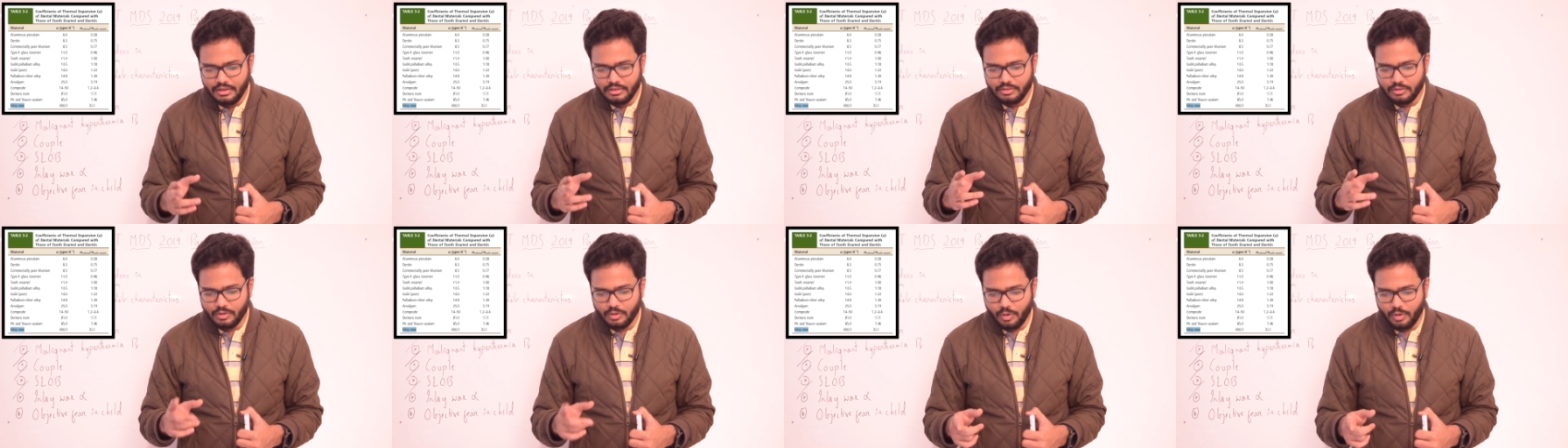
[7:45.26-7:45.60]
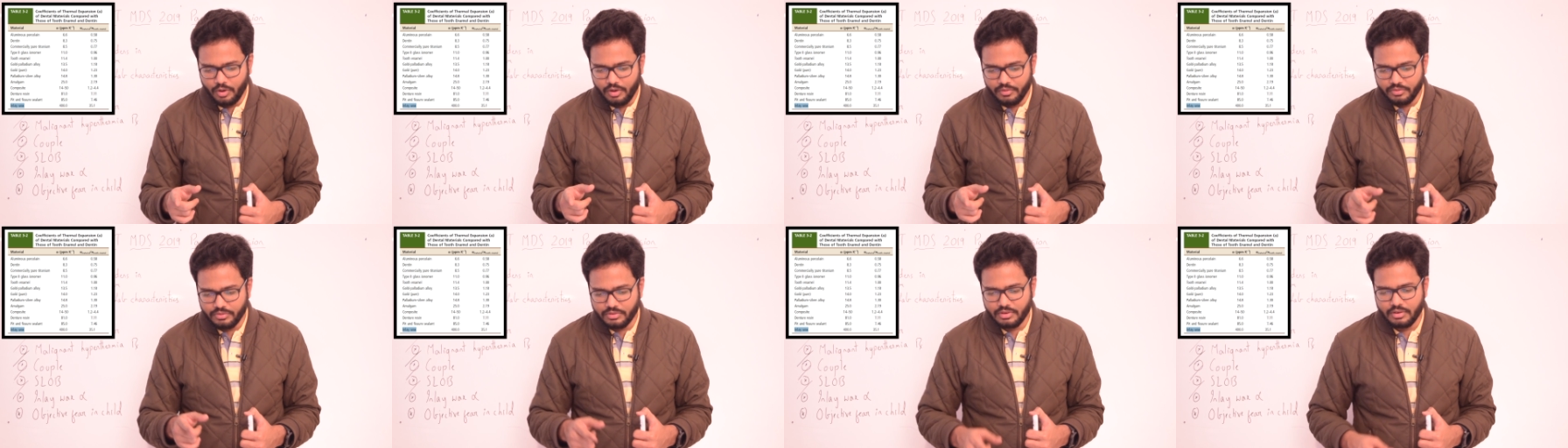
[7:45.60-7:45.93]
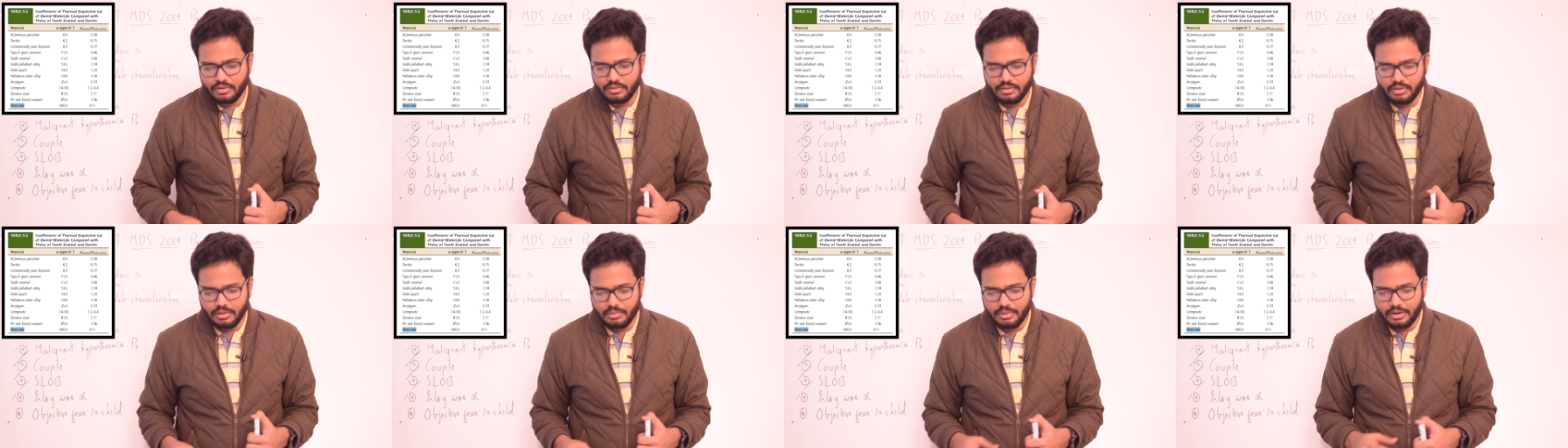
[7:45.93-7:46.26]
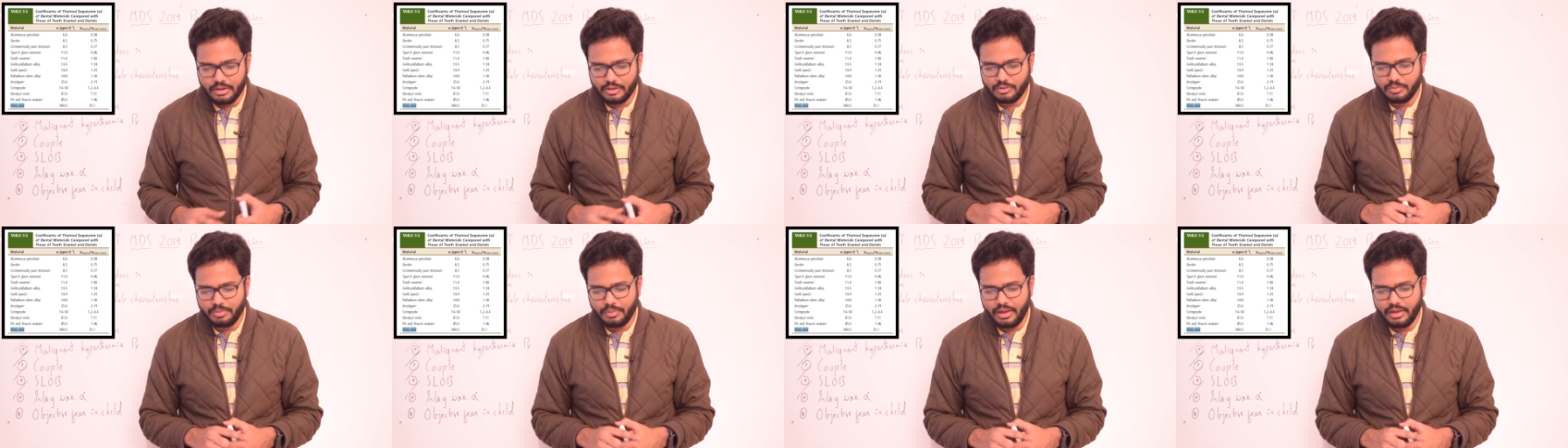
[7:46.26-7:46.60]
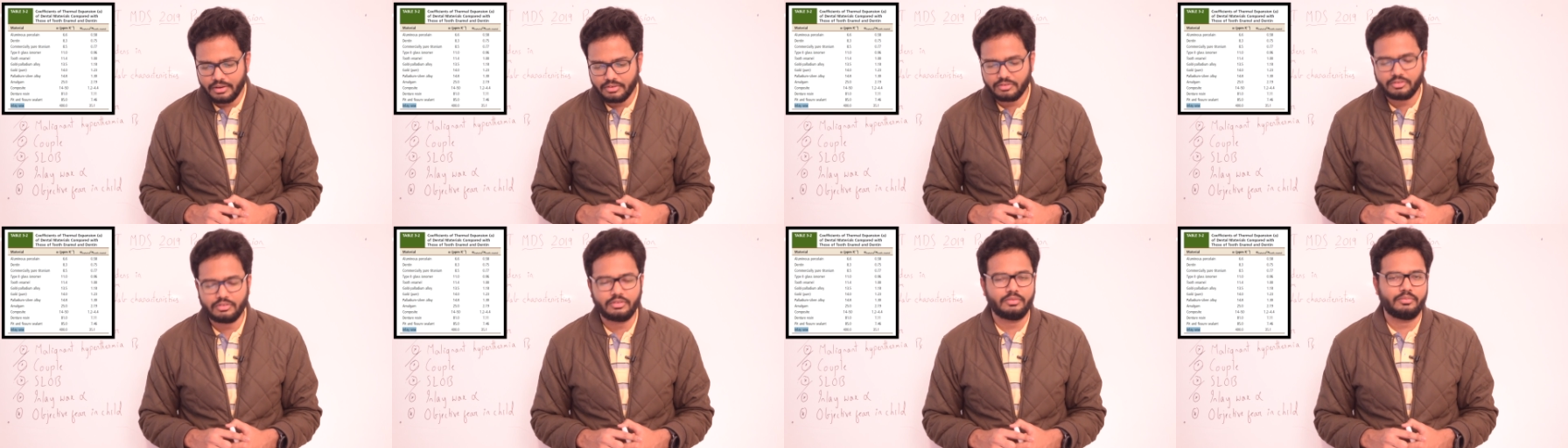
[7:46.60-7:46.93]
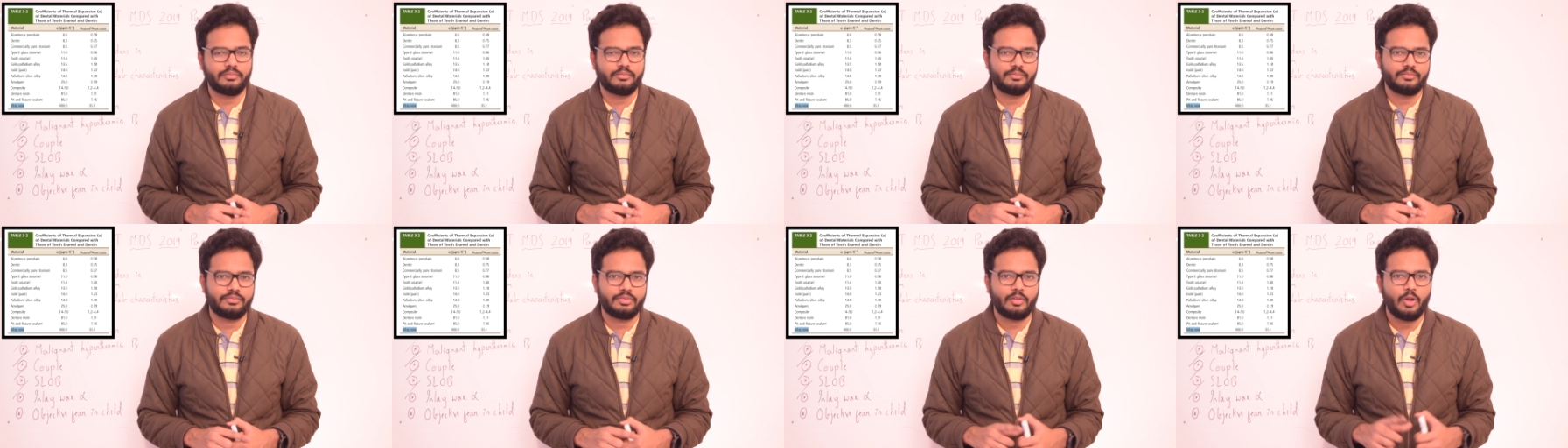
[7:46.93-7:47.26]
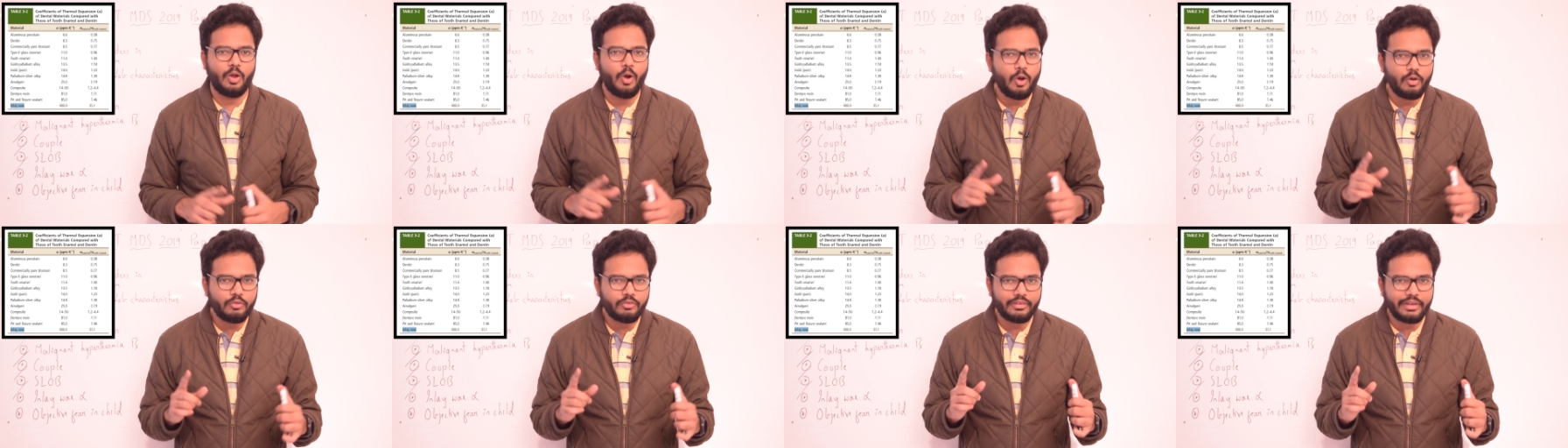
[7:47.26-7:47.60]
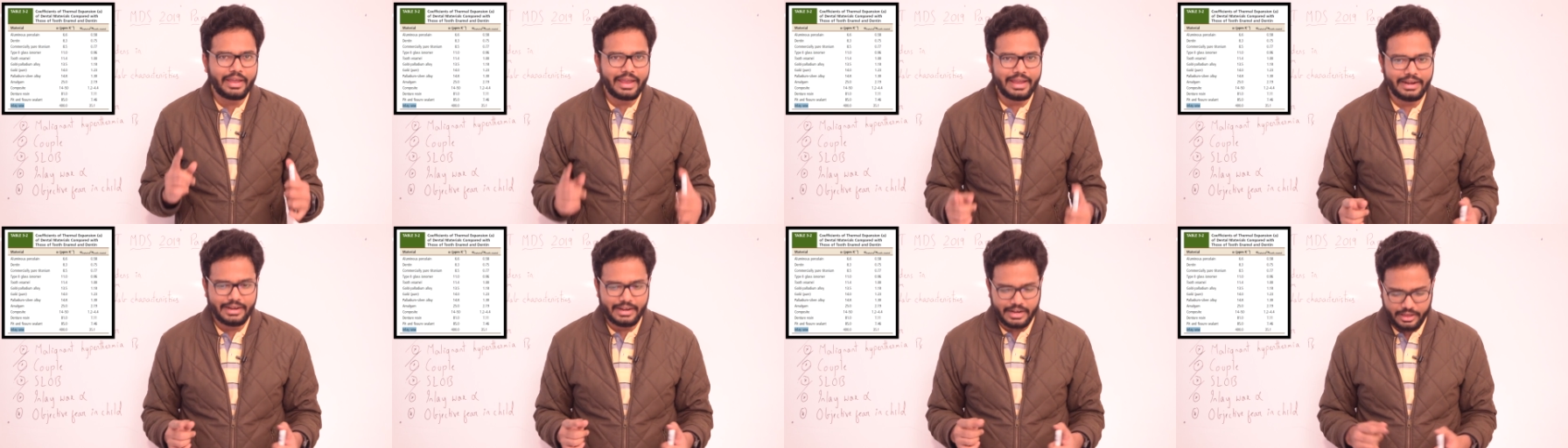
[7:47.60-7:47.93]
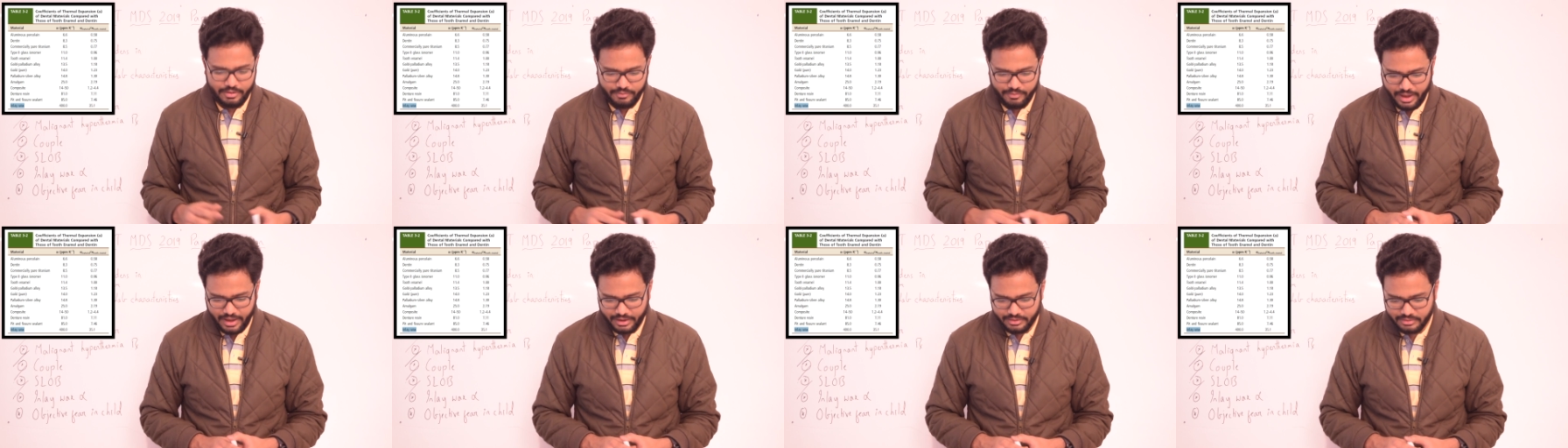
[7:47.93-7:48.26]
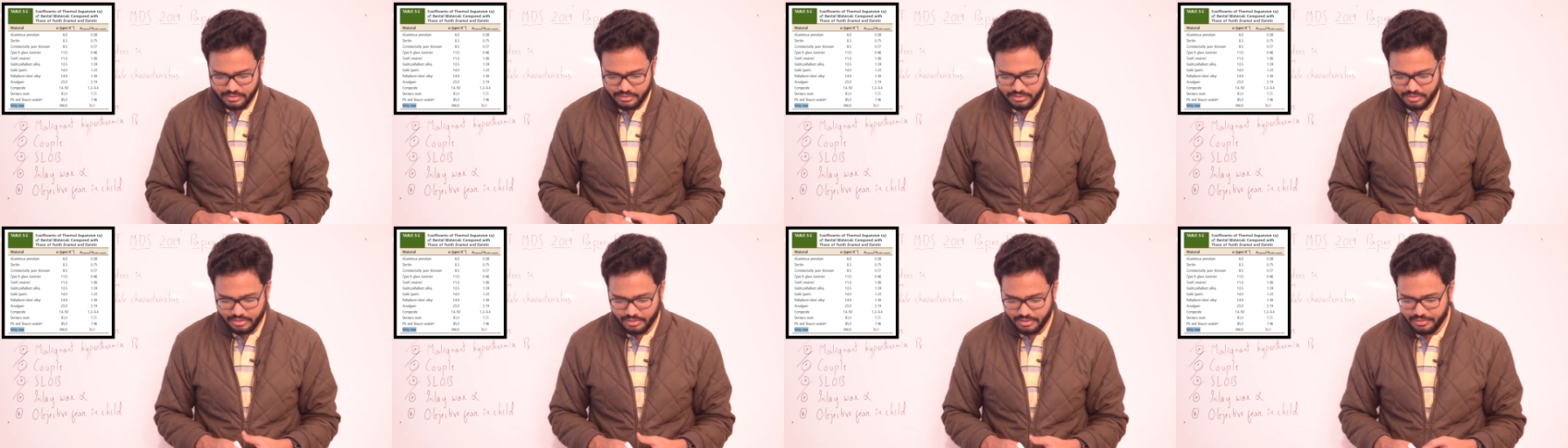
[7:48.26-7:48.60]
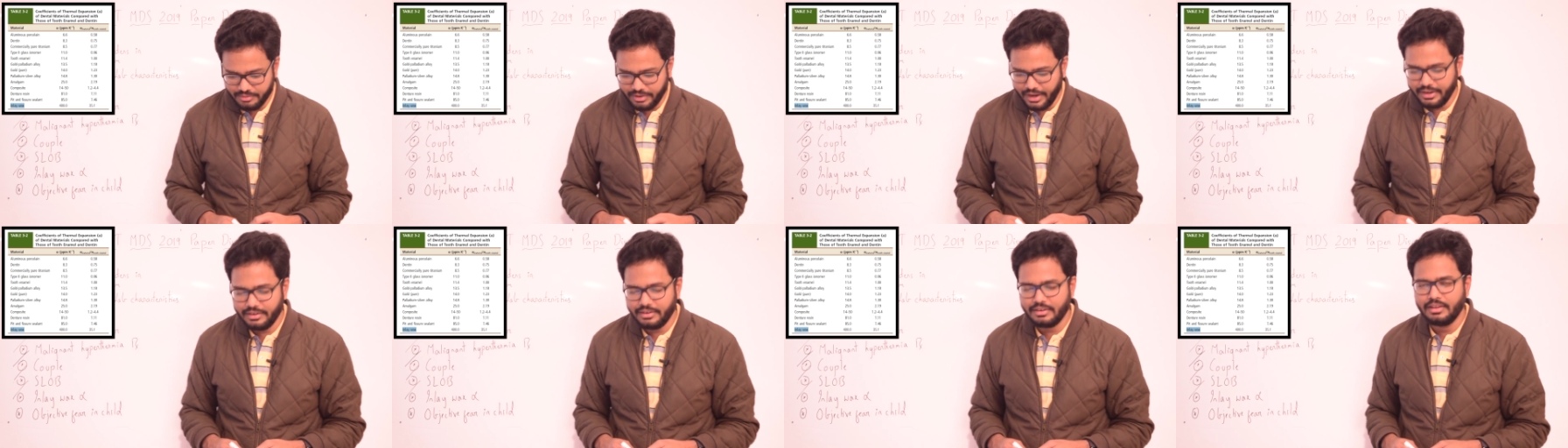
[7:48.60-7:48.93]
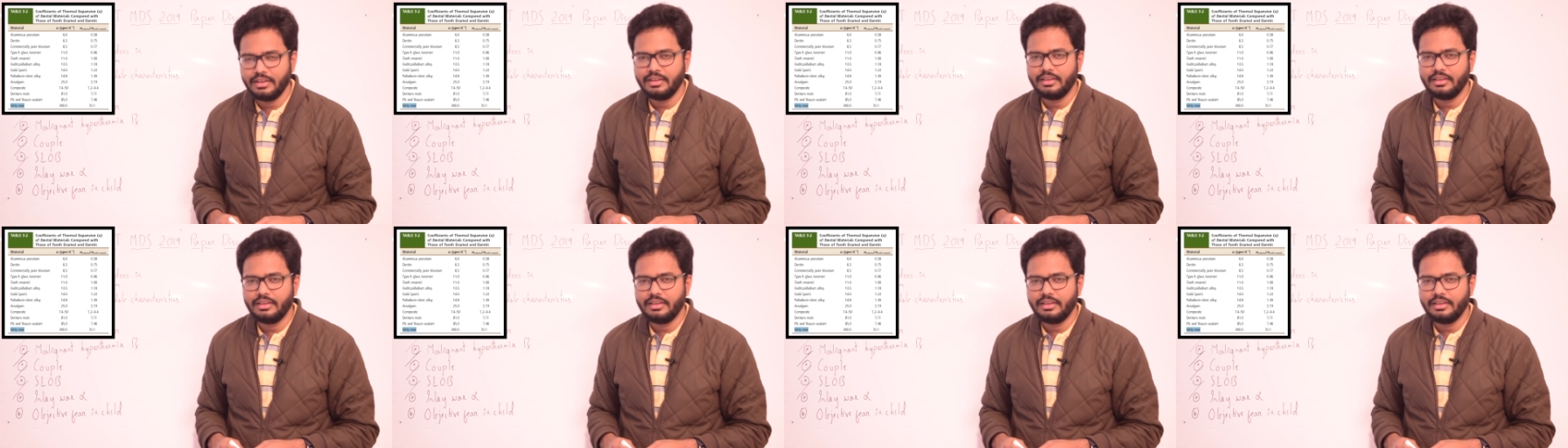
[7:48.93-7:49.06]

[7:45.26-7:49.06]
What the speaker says: the coefficient of thermal expansion of inlay wax, right?